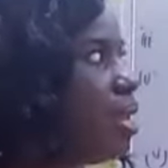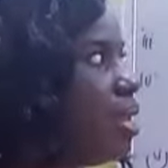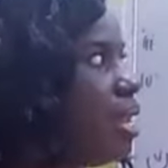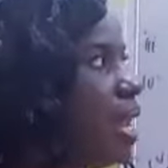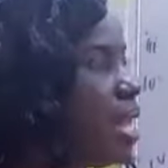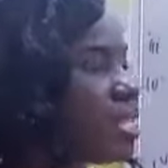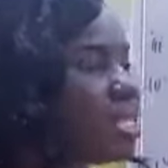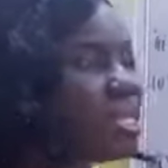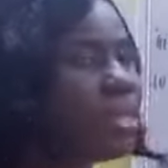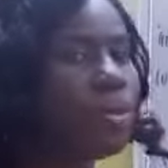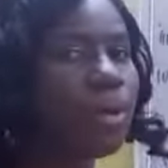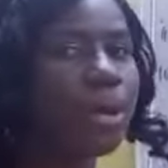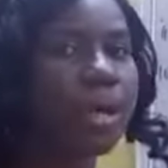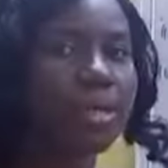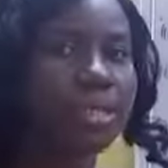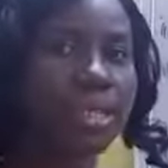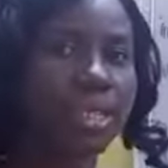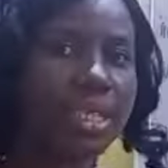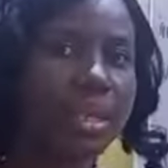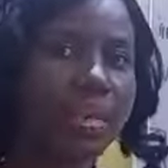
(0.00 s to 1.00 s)
Let's look
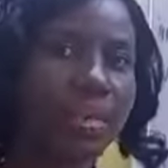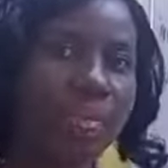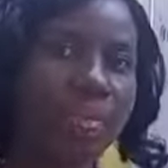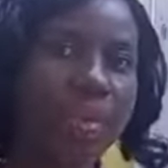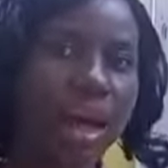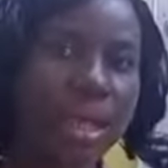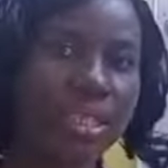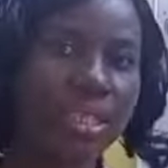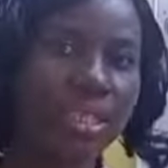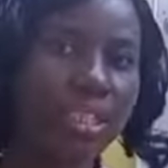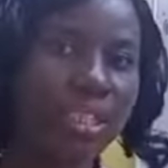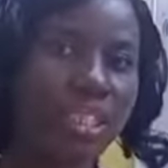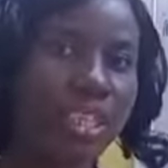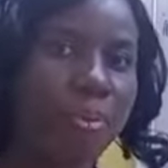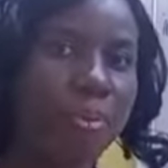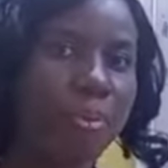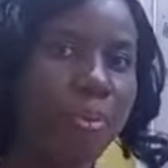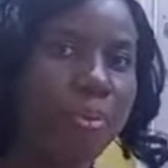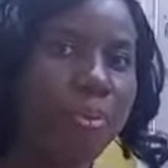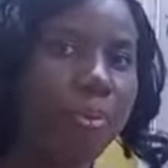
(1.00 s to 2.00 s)
at a
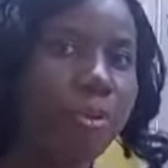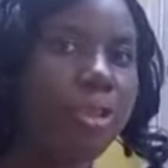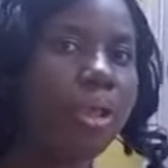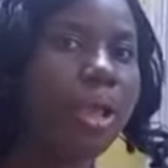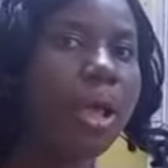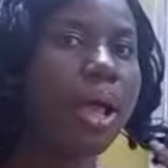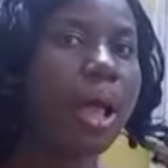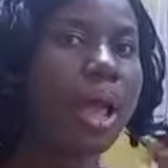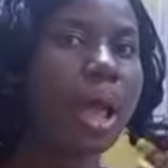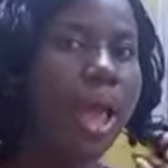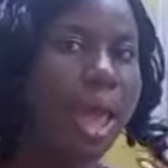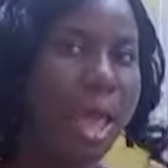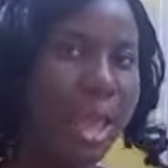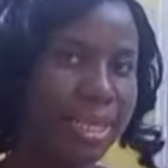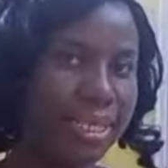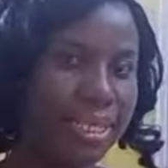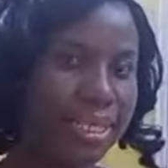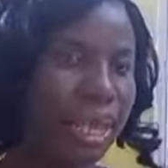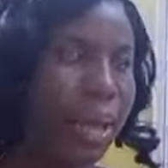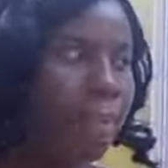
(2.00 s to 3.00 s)
simple
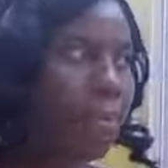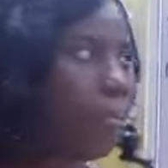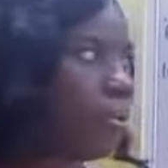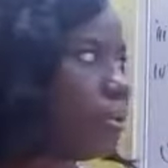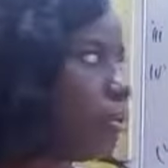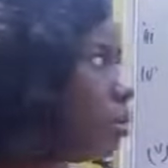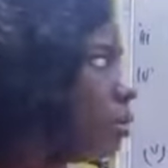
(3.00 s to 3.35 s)
example.